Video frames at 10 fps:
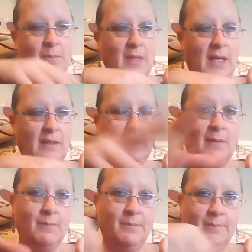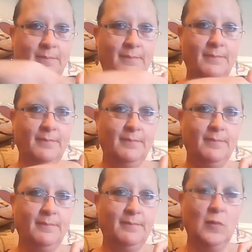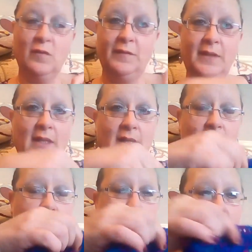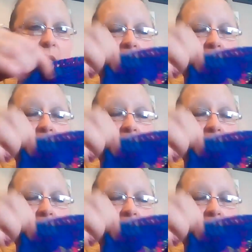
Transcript: I made them other things,